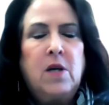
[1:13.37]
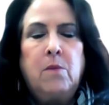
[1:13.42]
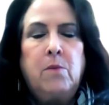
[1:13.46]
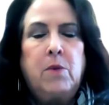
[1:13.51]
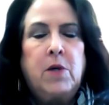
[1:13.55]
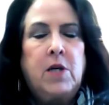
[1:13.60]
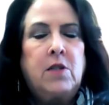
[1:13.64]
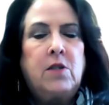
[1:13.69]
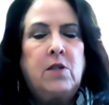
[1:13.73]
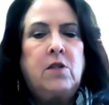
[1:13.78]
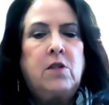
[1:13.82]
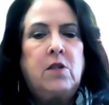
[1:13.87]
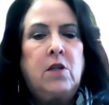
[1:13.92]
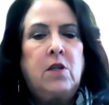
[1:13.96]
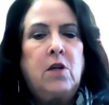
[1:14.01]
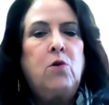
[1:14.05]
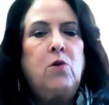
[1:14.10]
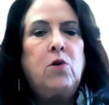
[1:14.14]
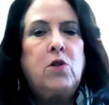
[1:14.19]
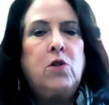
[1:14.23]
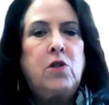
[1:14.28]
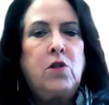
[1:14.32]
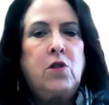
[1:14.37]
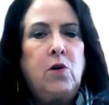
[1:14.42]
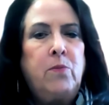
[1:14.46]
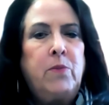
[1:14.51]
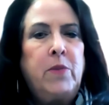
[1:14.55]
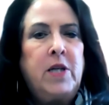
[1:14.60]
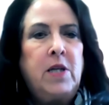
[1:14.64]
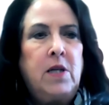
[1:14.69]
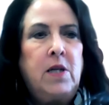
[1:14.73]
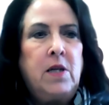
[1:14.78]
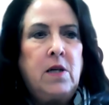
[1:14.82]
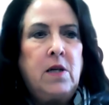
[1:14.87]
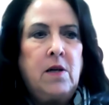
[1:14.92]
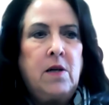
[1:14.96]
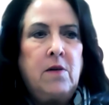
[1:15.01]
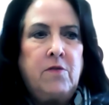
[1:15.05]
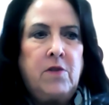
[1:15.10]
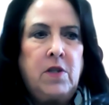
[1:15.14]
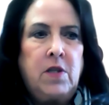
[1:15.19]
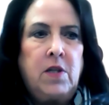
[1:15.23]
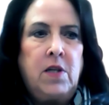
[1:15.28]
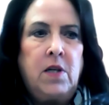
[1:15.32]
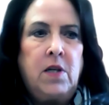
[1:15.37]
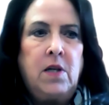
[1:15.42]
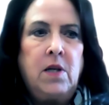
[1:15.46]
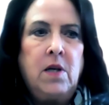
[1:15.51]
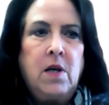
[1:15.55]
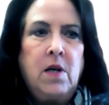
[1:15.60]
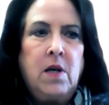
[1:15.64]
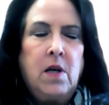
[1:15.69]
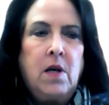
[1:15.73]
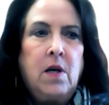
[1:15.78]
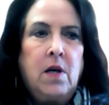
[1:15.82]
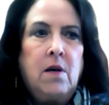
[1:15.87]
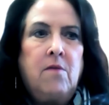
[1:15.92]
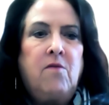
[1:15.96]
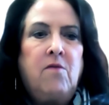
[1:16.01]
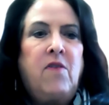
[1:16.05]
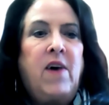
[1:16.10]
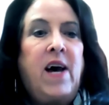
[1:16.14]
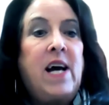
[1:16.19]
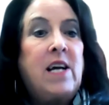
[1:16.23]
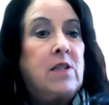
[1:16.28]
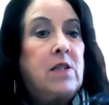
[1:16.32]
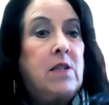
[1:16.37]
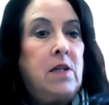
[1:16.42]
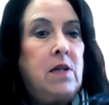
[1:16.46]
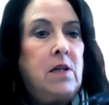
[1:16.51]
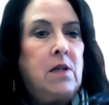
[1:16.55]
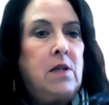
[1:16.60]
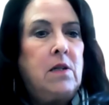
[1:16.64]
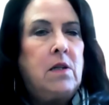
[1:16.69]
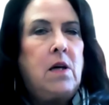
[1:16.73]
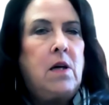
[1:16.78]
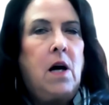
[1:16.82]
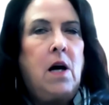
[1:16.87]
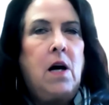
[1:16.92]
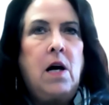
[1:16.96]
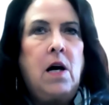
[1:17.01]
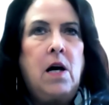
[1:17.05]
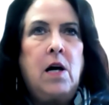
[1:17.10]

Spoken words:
because so many of the vaccine